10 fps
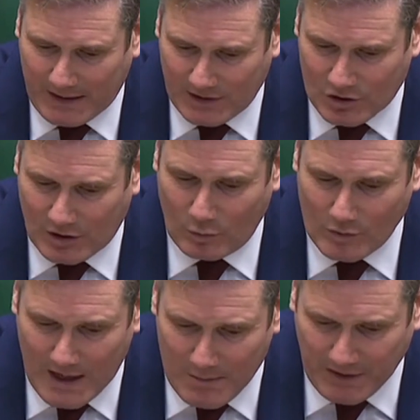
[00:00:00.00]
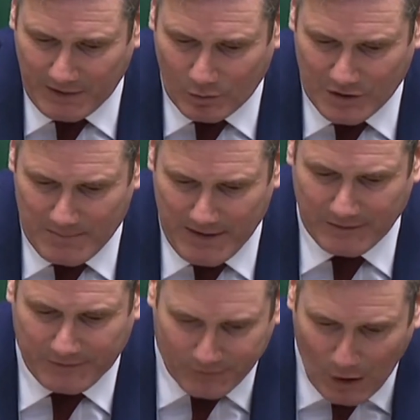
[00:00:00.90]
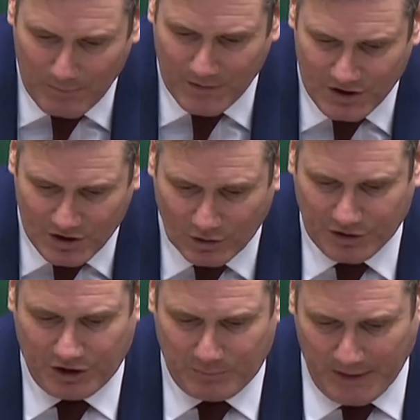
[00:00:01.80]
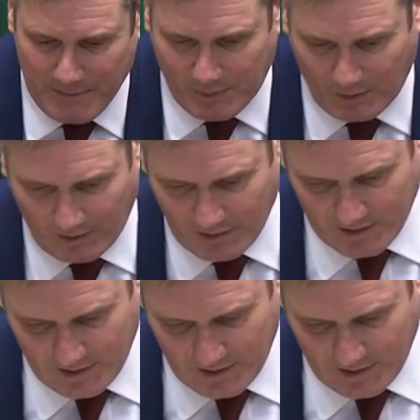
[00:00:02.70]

back control, nobody thought he meant from the Scottish people.